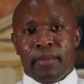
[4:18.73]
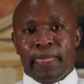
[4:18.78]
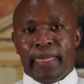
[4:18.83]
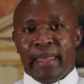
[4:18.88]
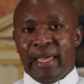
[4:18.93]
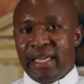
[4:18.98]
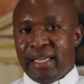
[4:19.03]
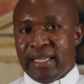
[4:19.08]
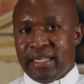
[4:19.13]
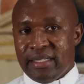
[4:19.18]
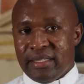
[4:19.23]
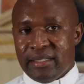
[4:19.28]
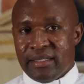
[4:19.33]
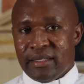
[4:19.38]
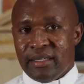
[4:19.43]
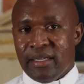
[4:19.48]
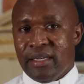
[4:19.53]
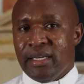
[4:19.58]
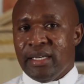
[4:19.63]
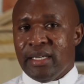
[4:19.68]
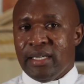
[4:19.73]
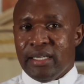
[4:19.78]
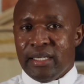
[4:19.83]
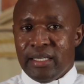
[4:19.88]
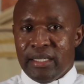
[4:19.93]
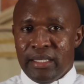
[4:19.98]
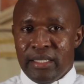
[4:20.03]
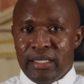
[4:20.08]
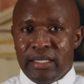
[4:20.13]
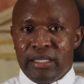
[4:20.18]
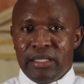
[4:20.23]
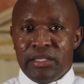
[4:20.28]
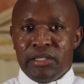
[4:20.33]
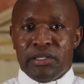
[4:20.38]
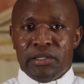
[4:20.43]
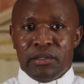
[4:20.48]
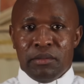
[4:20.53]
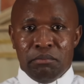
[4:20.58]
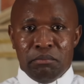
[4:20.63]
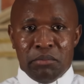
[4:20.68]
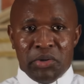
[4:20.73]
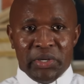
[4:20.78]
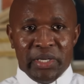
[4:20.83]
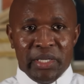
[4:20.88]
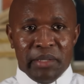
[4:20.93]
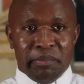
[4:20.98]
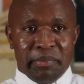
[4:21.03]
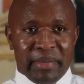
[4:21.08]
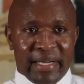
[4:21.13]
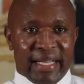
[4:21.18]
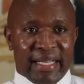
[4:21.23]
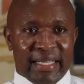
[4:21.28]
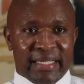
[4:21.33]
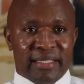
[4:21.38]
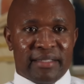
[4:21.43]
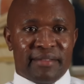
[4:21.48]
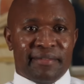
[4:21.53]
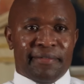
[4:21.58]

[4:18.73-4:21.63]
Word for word: Hence, each body part